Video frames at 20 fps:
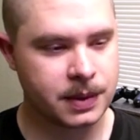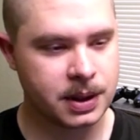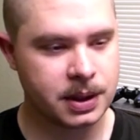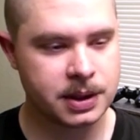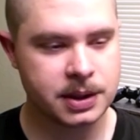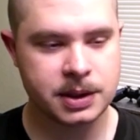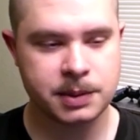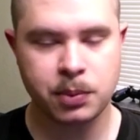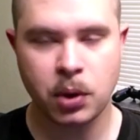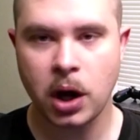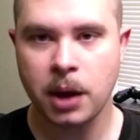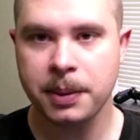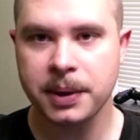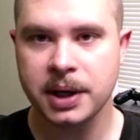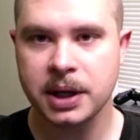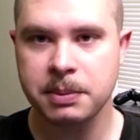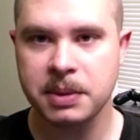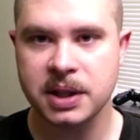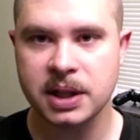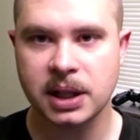This is probably
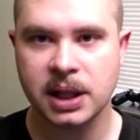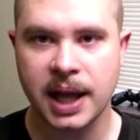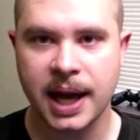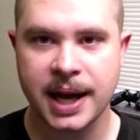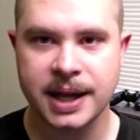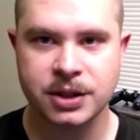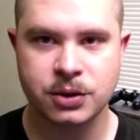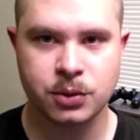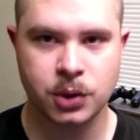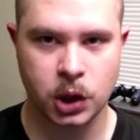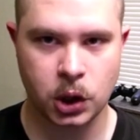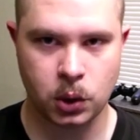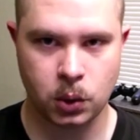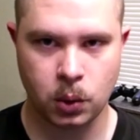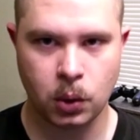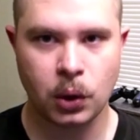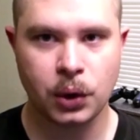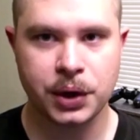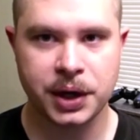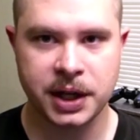going to be the last
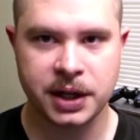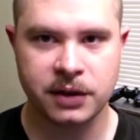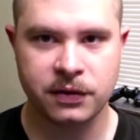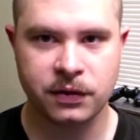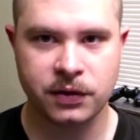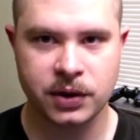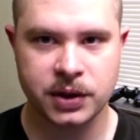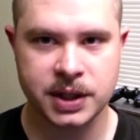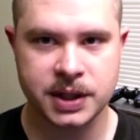recording for